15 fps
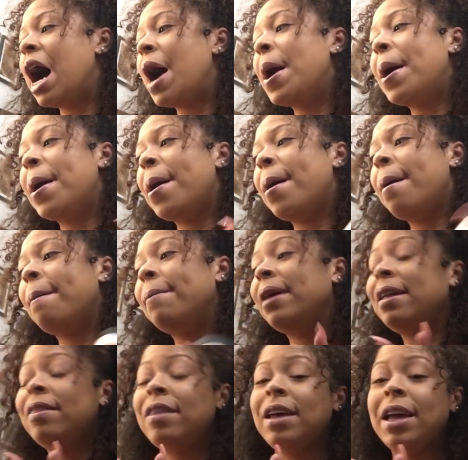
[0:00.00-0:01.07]

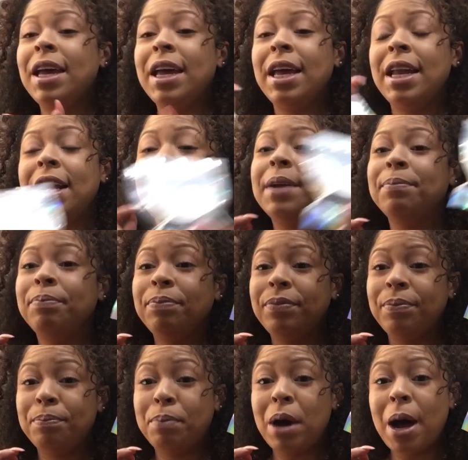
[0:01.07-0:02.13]
And then
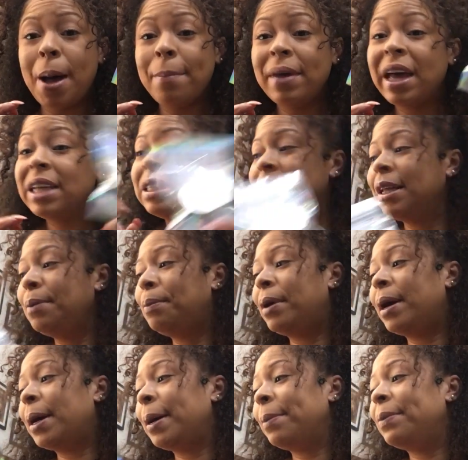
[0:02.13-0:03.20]
bomb ass lip
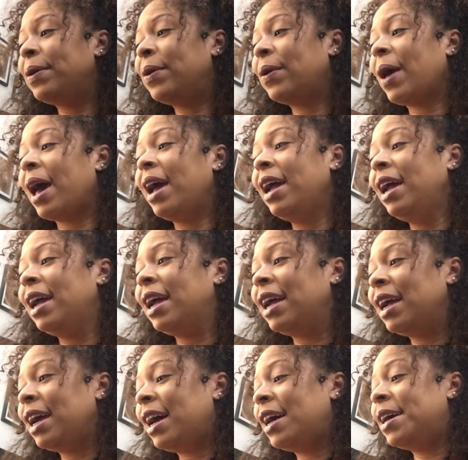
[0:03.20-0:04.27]
balm. Okay,
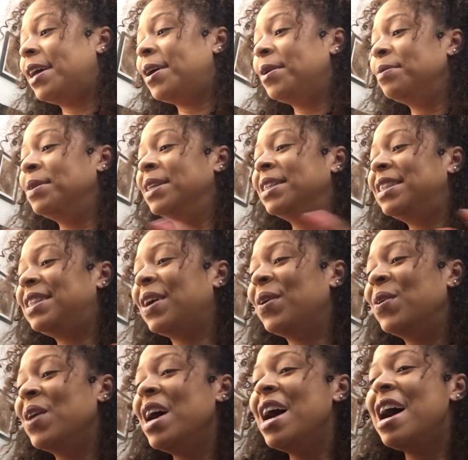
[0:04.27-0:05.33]
so
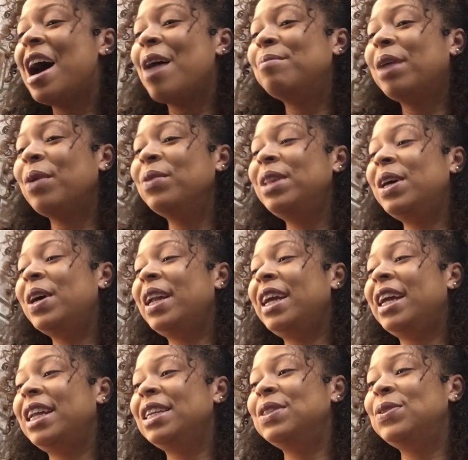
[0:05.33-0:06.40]
I'm not really gonna
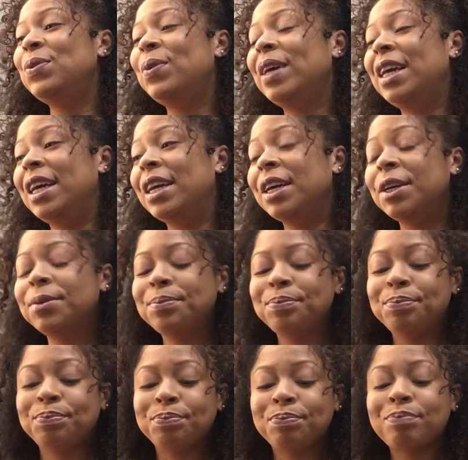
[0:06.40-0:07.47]
get into it here,
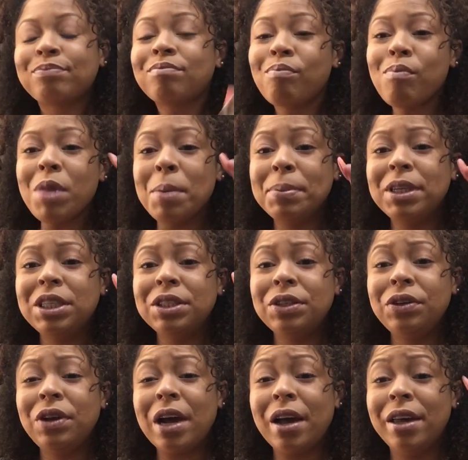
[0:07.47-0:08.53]
but just so
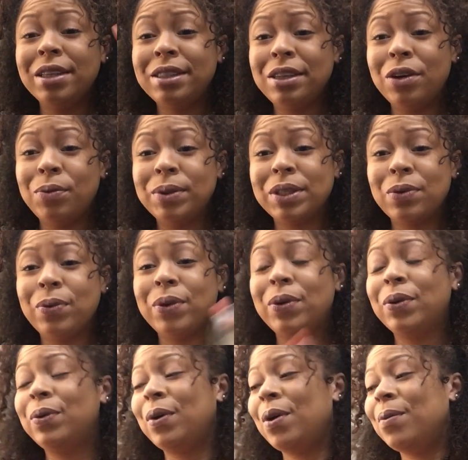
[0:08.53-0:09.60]
you guys know what's going on.